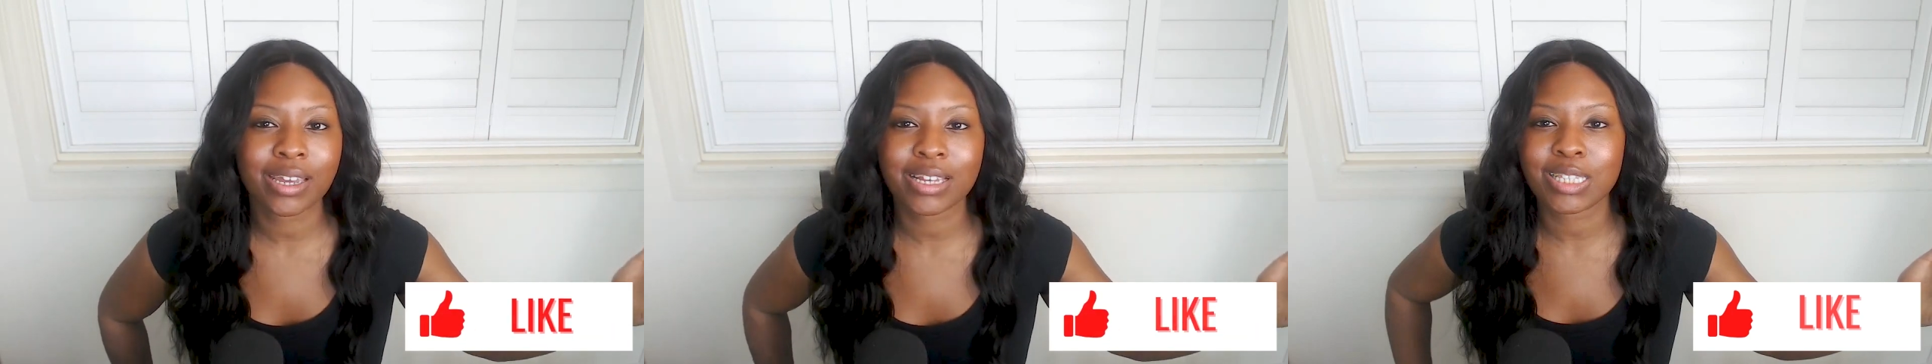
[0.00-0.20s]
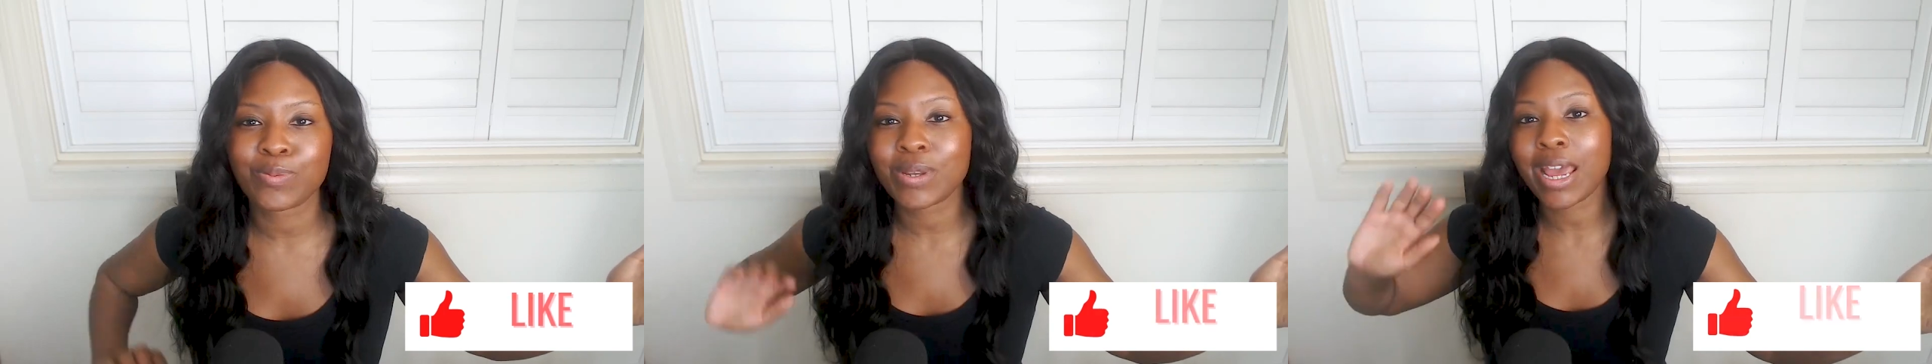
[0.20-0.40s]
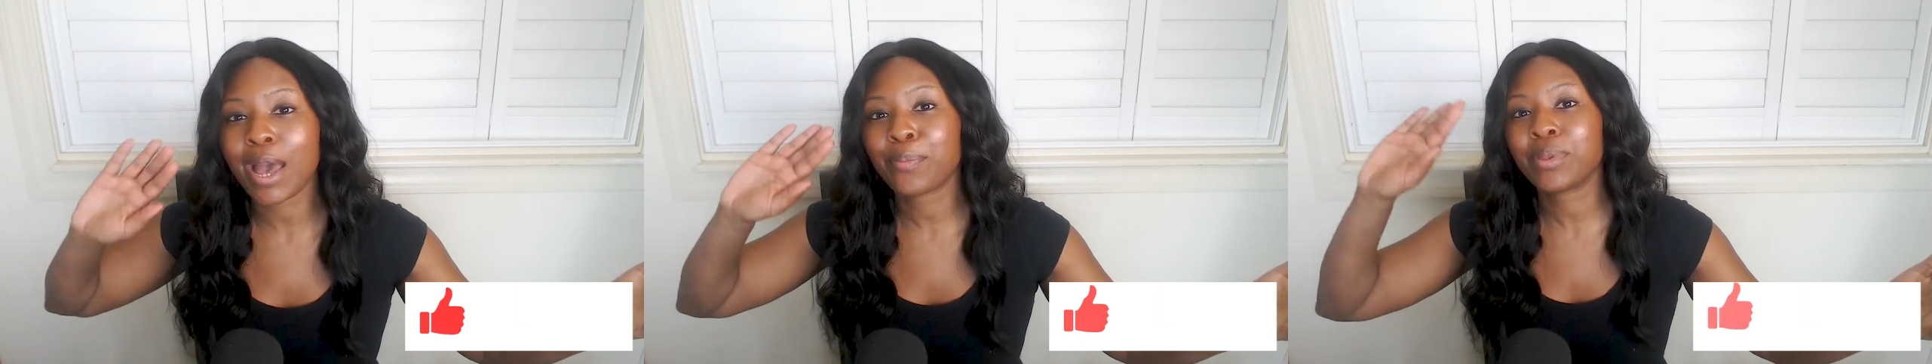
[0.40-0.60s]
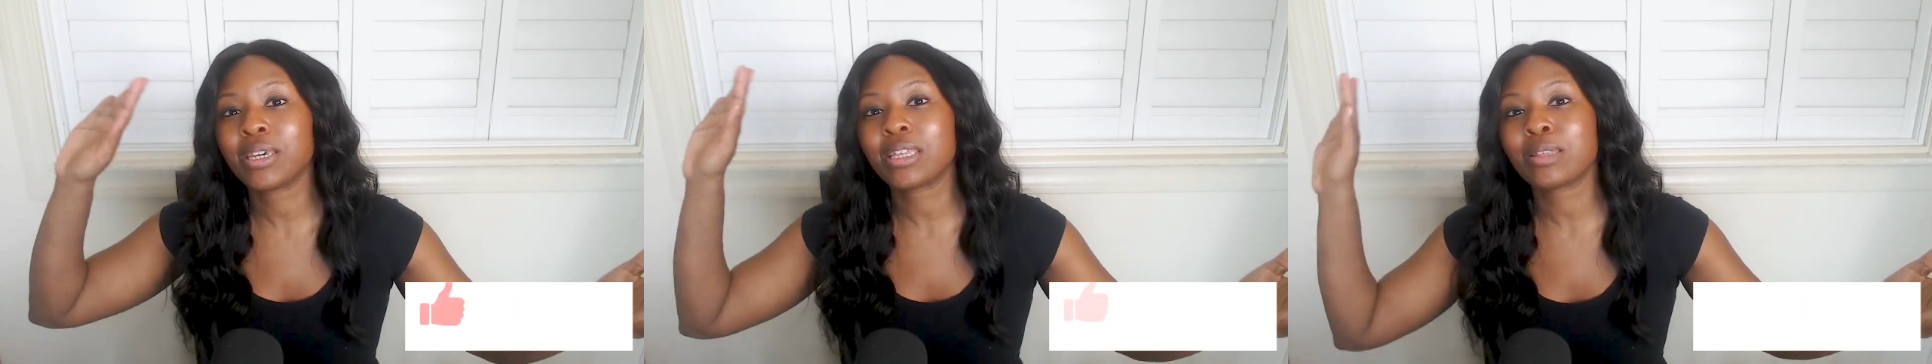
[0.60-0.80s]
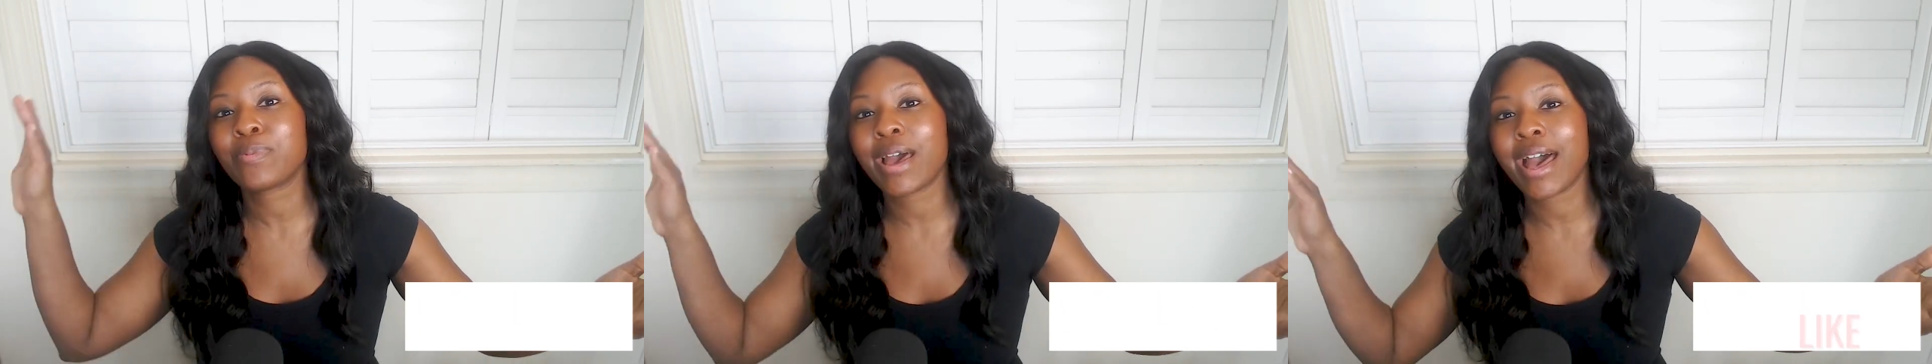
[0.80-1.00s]
It's been happening
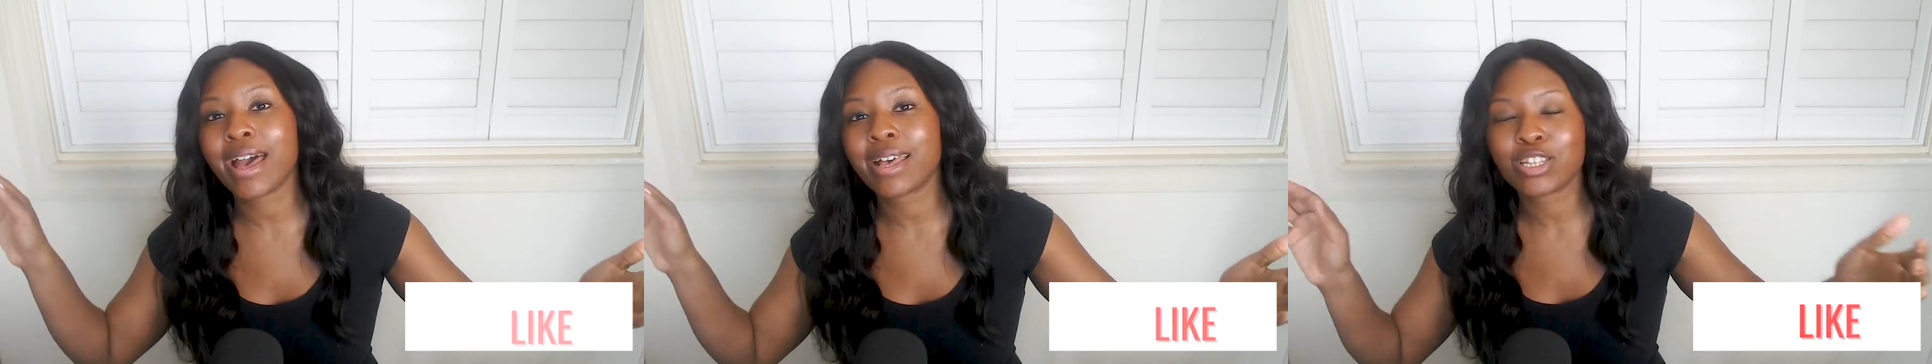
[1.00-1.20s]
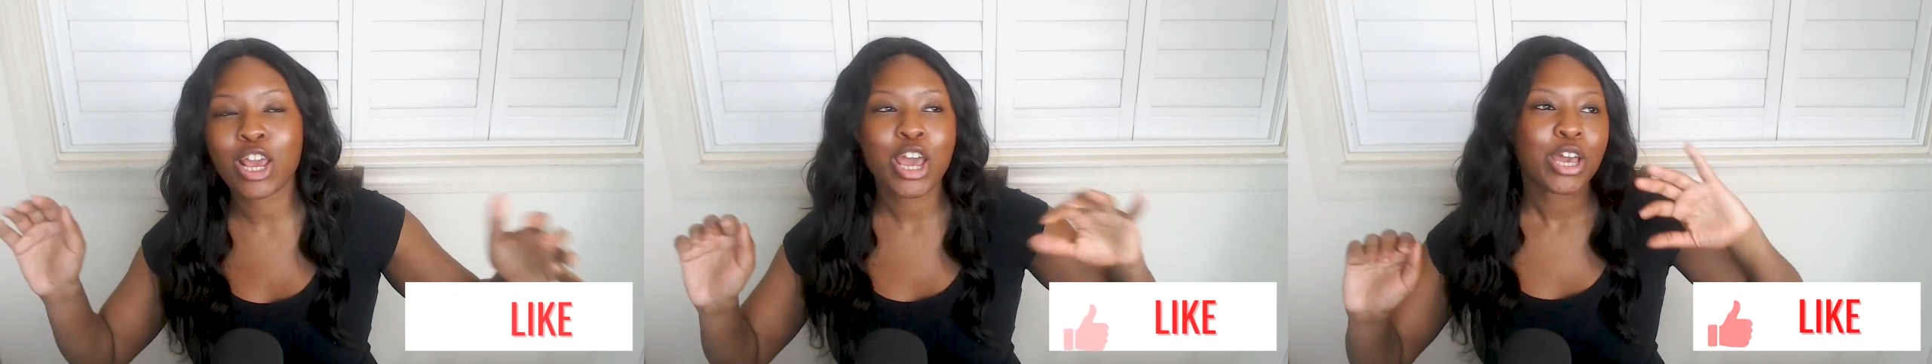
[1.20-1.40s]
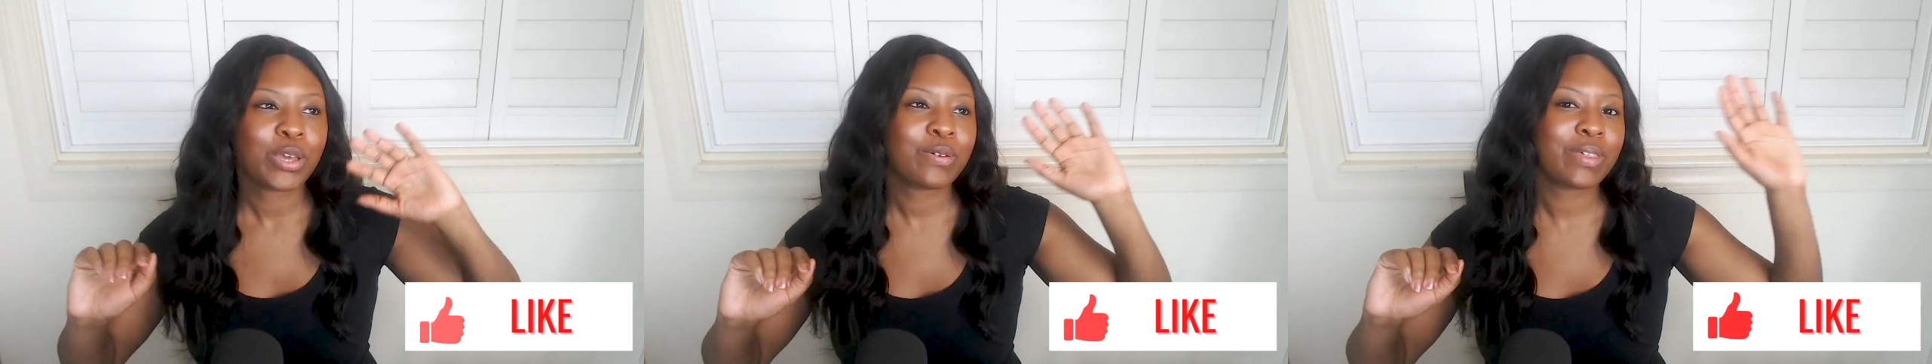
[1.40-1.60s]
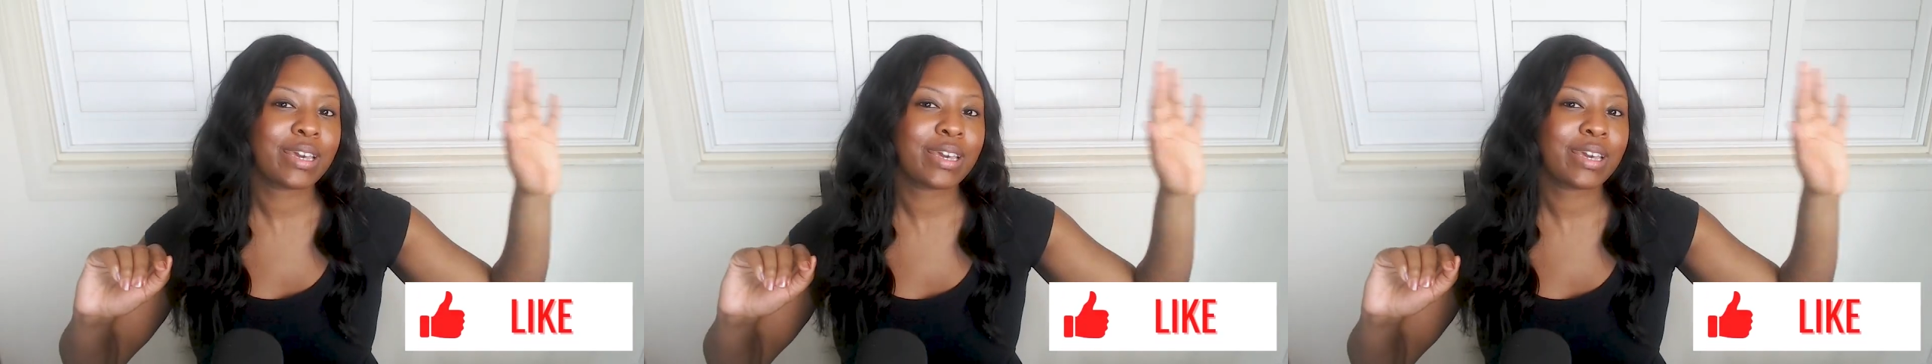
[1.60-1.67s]
in the past. You